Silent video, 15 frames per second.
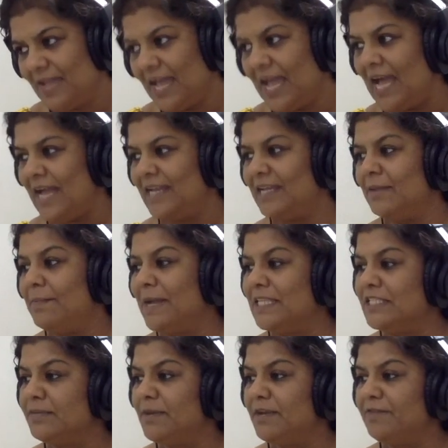And
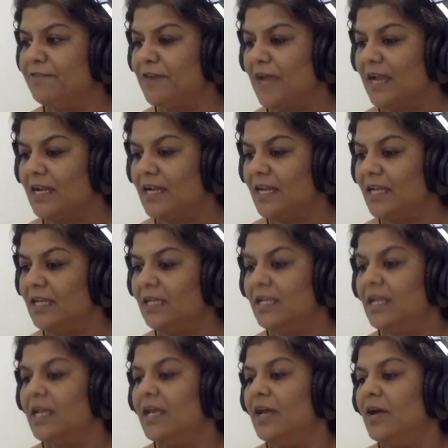Benjamin Franklin
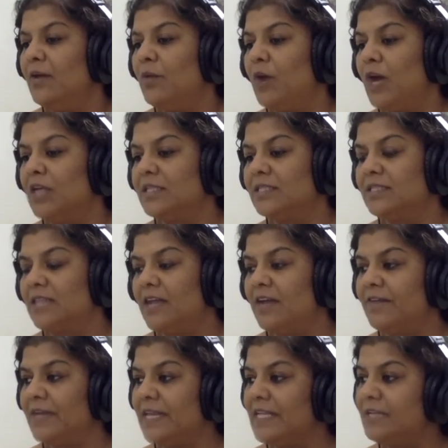was a
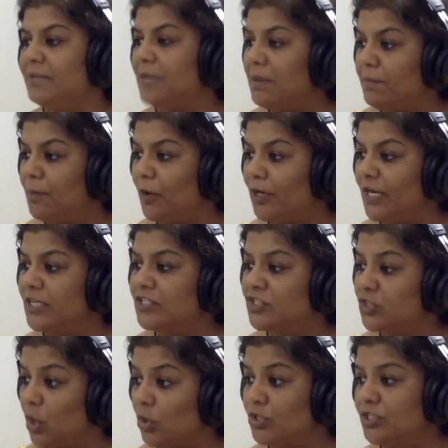very important
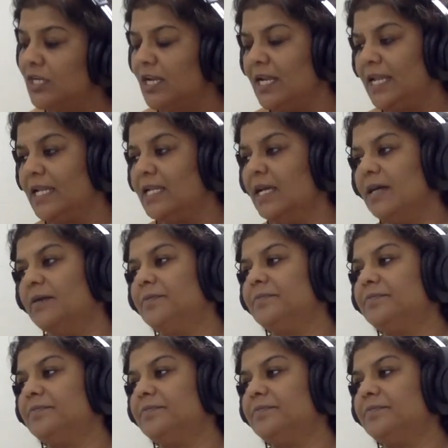social leader.